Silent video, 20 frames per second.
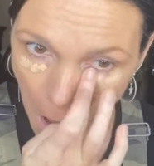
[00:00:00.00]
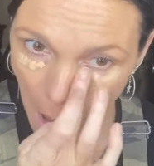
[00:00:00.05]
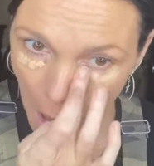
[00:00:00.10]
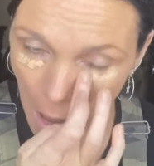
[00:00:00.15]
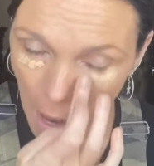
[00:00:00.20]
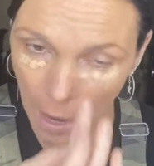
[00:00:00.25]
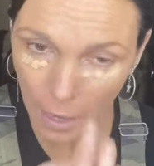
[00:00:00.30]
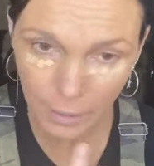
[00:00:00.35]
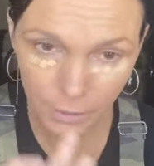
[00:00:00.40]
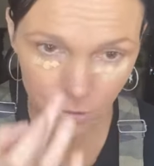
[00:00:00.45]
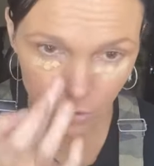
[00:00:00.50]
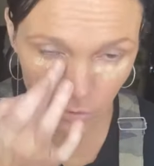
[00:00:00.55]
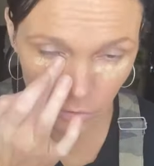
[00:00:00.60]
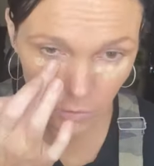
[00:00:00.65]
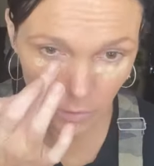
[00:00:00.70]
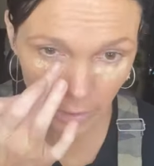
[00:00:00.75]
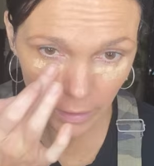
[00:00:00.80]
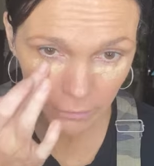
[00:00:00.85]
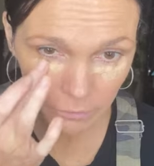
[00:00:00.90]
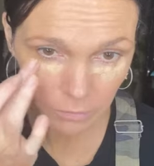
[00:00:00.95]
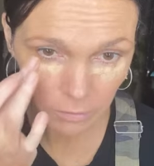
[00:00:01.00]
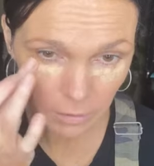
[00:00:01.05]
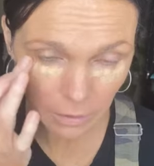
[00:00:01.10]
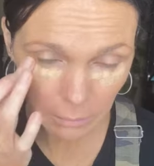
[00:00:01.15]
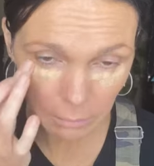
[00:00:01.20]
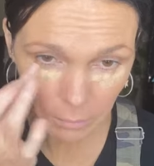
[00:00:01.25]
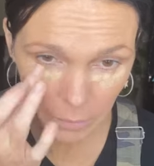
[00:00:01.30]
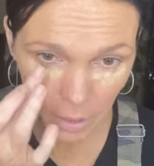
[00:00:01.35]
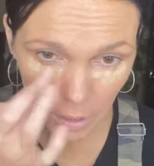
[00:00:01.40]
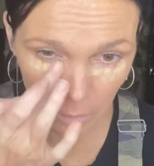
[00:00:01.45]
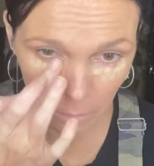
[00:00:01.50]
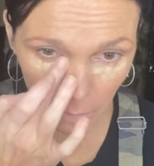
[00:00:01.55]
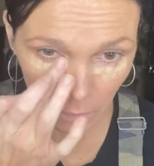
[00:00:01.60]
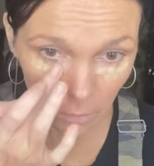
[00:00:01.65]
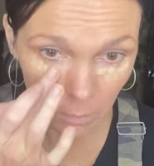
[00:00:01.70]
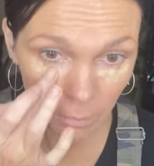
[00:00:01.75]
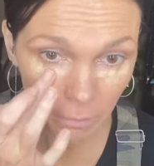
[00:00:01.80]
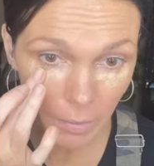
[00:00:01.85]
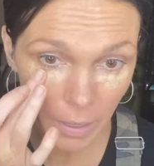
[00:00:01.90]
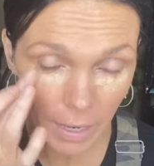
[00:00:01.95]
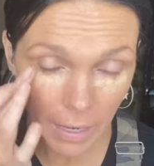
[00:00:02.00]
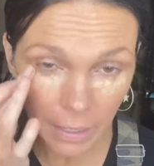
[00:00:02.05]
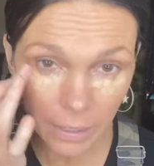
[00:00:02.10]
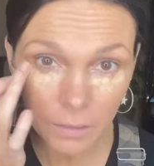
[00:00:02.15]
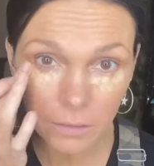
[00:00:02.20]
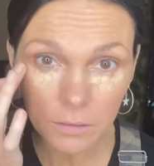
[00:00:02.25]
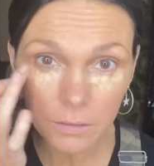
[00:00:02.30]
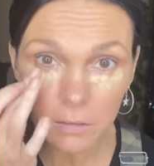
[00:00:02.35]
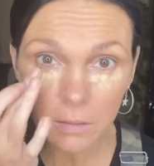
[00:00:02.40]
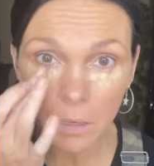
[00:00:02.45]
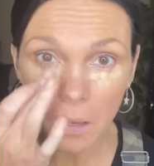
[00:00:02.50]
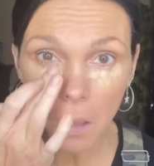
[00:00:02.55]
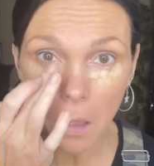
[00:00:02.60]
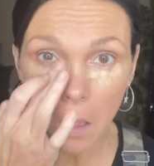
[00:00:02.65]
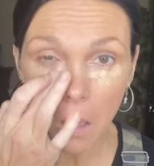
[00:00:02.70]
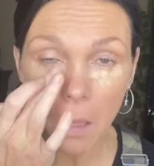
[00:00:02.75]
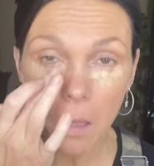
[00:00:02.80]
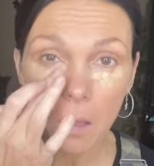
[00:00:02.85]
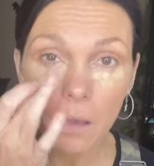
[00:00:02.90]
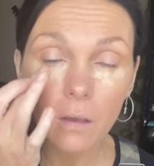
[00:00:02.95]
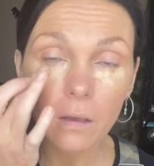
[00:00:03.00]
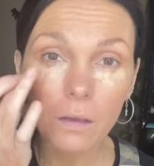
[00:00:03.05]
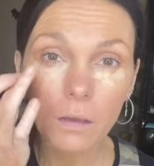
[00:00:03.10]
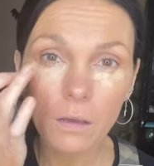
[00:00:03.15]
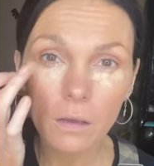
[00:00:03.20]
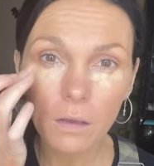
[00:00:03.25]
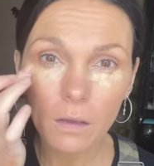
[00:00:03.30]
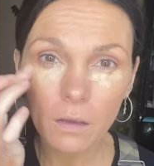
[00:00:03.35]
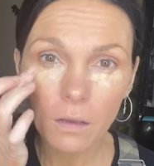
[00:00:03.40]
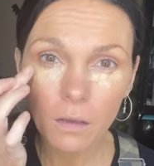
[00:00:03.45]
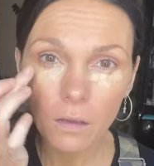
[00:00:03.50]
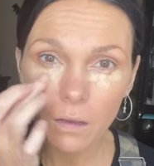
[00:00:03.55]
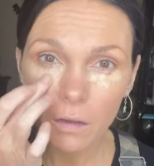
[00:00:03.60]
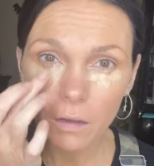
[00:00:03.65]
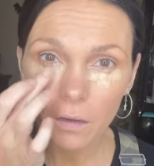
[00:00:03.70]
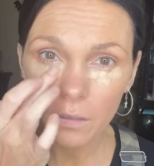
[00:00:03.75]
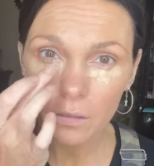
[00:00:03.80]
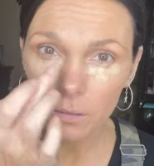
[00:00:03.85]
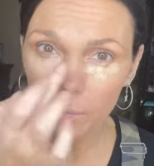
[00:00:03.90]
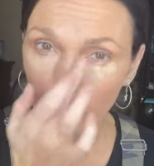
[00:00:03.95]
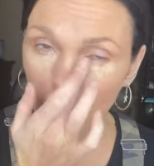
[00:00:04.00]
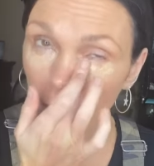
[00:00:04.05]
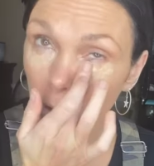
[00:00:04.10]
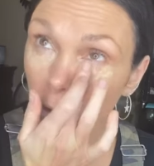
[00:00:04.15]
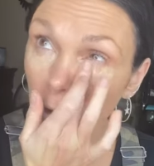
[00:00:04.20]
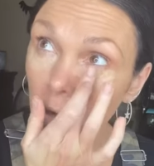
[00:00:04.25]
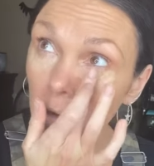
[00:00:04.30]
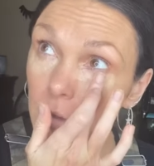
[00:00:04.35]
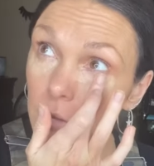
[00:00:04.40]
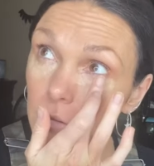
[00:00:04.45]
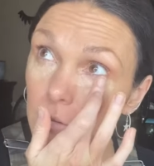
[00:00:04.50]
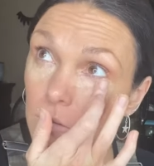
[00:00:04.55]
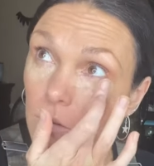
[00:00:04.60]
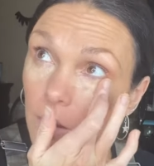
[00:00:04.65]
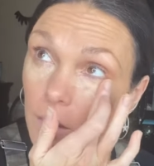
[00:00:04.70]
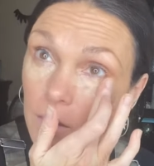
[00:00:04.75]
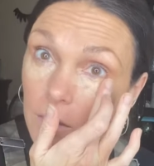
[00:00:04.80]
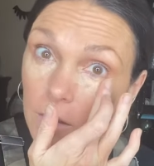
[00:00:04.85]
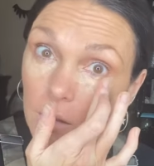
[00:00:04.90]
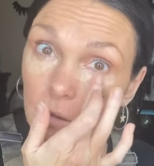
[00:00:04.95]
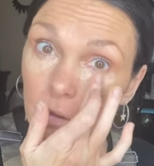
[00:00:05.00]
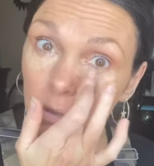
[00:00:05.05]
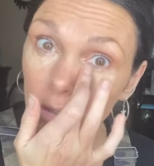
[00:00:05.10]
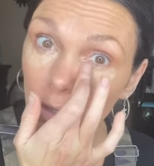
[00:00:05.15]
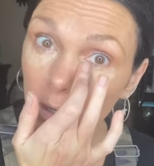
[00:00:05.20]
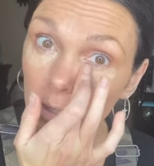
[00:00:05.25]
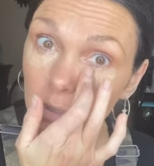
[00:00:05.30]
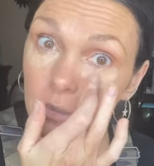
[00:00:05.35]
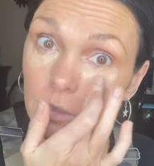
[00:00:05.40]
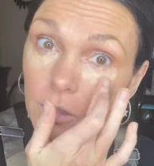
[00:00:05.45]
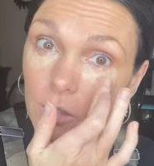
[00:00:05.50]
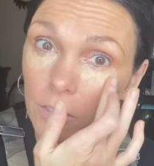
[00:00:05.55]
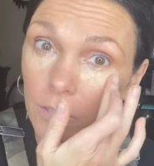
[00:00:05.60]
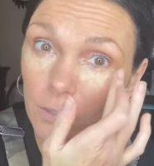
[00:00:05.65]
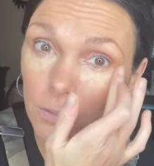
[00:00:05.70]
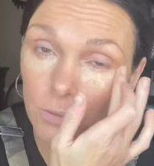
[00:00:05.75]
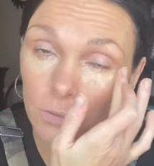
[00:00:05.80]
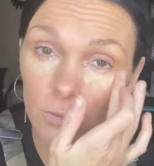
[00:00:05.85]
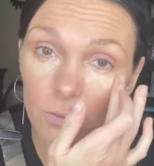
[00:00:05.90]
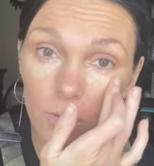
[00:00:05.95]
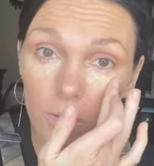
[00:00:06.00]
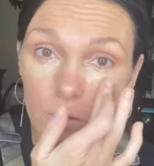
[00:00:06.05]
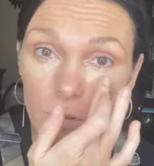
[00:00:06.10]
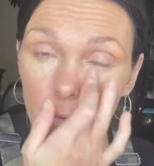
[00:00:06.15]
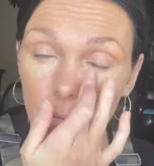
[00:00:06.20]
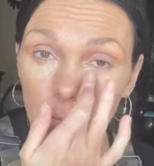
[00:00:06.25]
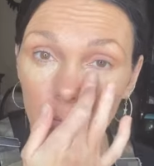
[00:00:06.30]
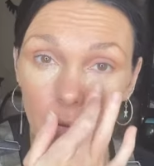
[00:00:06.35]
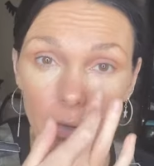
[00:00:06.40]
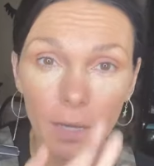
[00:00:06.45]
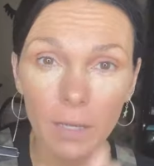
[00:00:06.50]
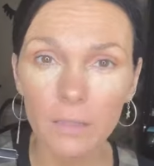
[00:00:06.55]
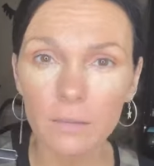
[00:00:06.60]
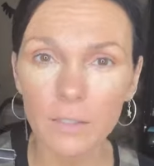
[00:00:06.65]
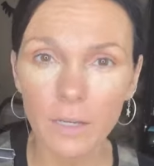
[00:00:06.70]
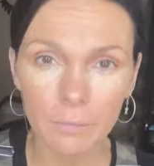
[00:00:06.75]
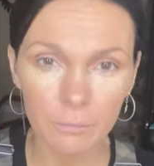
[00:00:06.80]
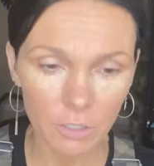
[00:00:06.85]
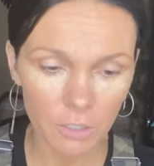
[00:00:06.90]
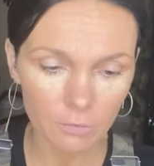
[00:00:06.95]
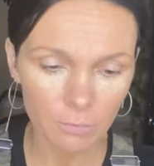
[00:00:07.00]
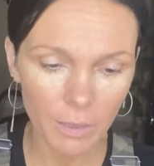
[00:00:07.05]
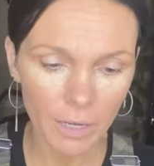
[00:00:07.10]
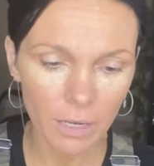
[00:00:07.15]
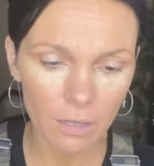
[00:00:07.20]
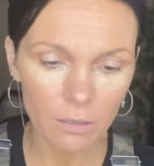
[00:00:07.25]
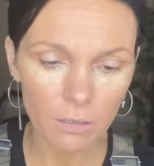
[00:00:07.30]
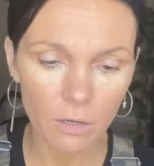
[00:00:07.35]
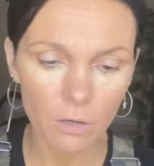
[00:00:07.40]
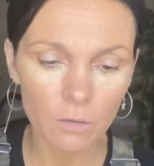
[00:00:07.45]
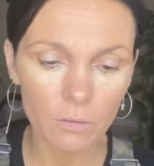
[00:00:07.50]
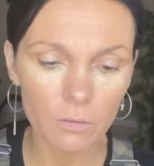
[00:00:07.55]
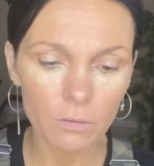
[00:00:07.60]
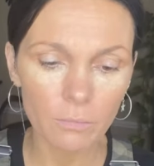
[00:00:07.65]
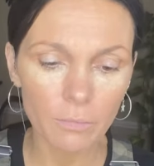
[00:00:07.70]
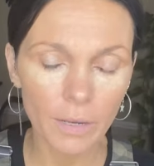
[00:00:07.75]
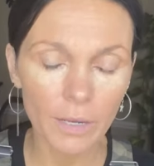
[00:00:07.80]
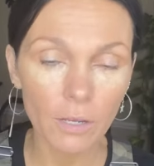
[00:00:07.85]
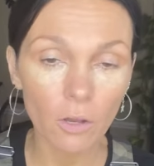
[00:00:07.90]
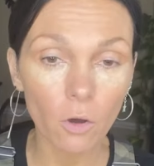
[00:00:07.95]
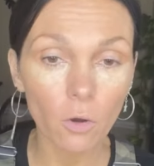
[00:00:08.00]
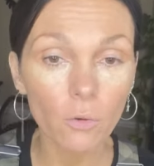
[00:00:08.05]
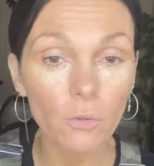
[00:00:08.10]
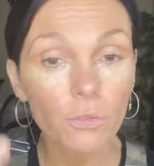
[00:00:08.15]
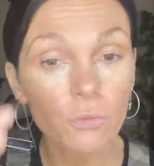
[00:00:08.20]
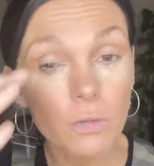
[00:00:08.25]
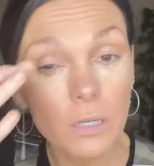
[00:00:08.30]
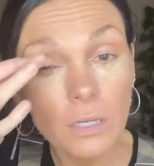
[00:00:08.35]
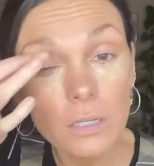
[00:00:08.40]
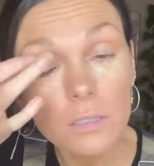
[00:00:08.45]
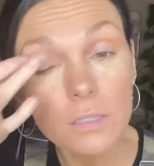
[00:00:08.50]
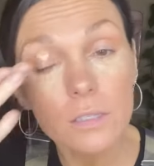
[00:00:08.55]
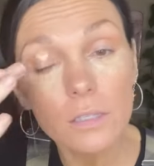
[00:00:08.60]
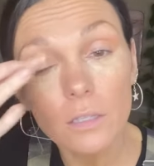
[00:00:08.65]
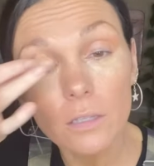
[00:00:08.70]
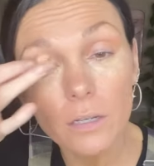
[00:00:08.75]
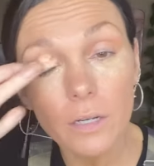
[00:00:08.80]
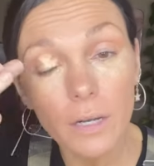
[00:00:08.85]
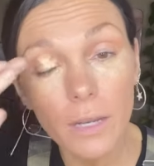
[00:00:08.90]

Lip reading: I do have really purple bags under my eyes, so I like to use my Lime Life by Elcone, my 03 concealer.